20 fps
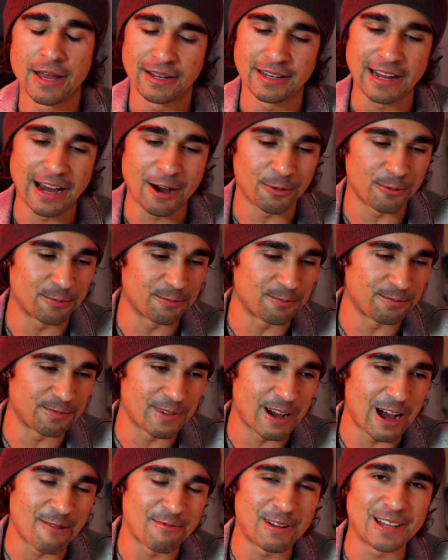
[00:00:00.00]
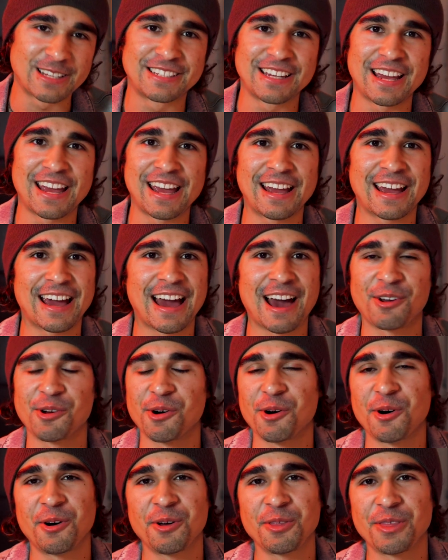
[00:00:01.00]
Now, I'm not saying at
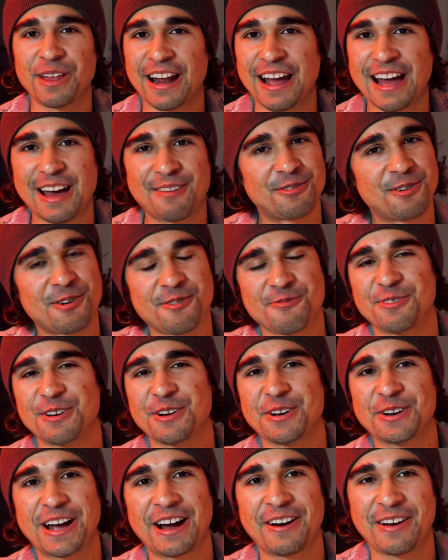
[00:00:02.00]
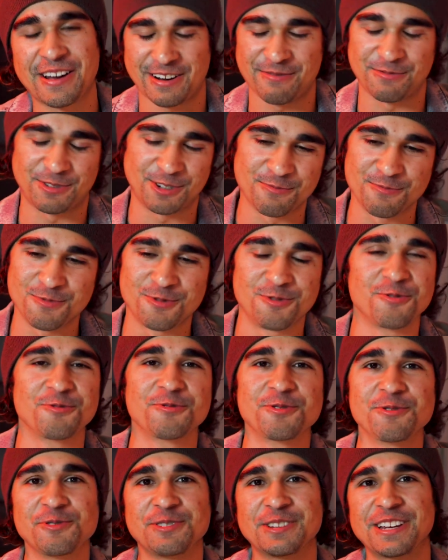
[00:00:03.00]
all that I have it all figured out and I'm some
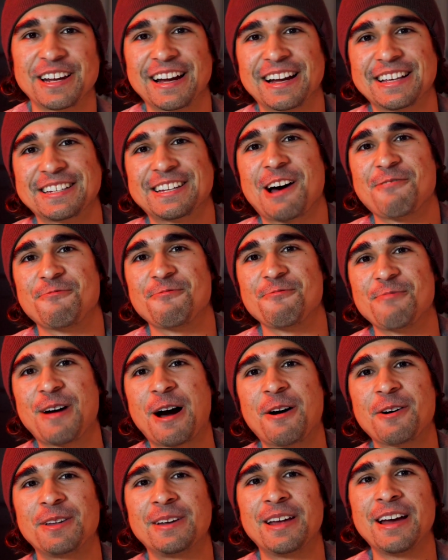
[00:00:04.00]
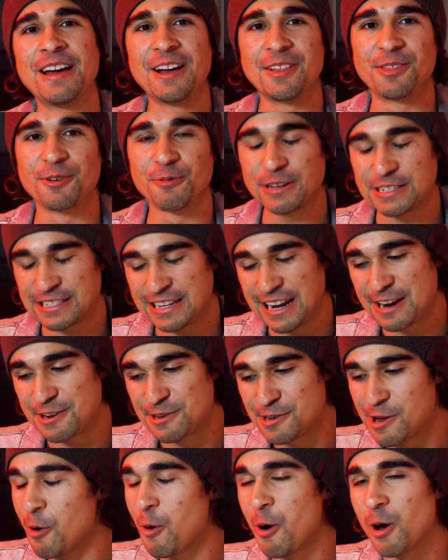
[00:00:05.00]
guru sitting on top of a mountain. The reason I
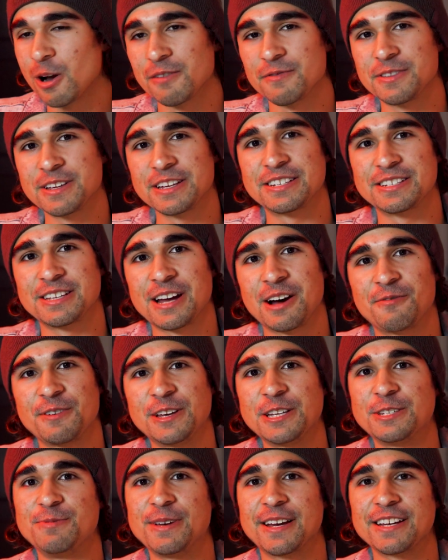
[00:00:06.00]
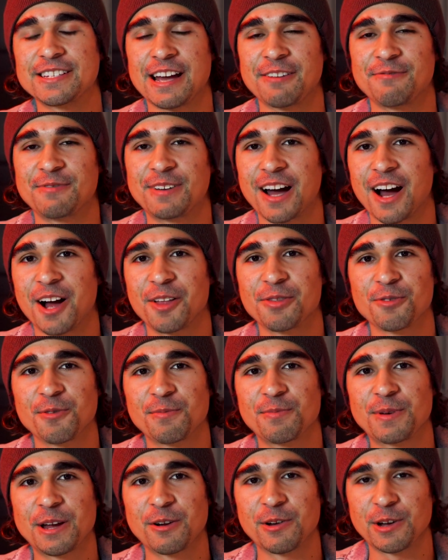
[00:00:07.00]
know all of this stuff is because I've gone
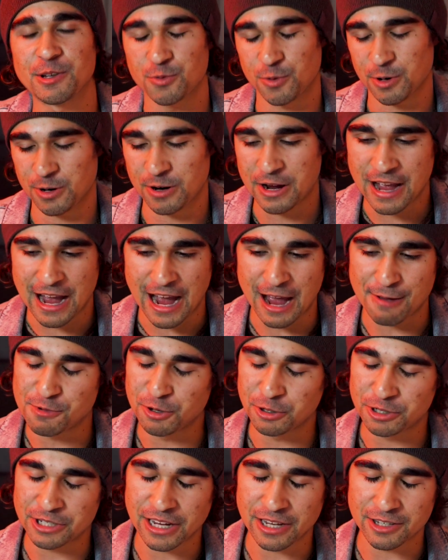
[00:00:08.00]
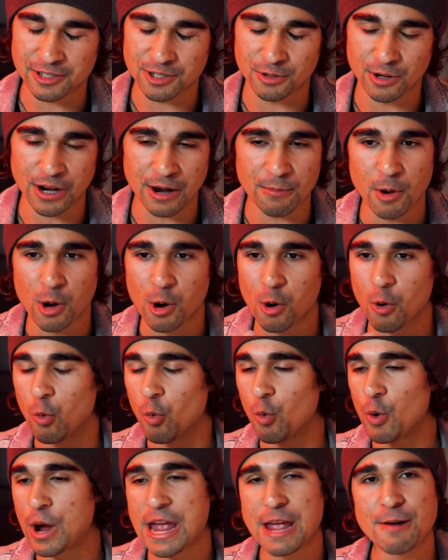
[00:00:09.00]
through periods where I'm using Instagram
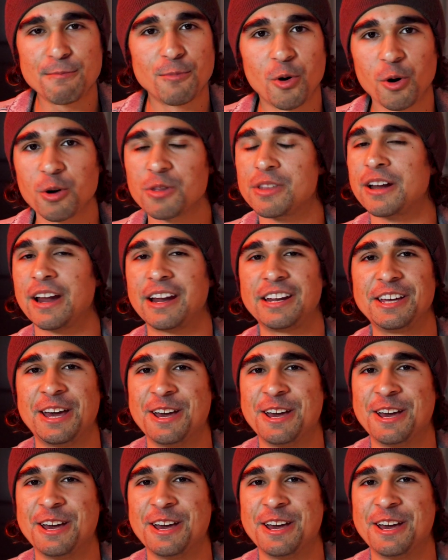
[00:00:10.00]
way more than any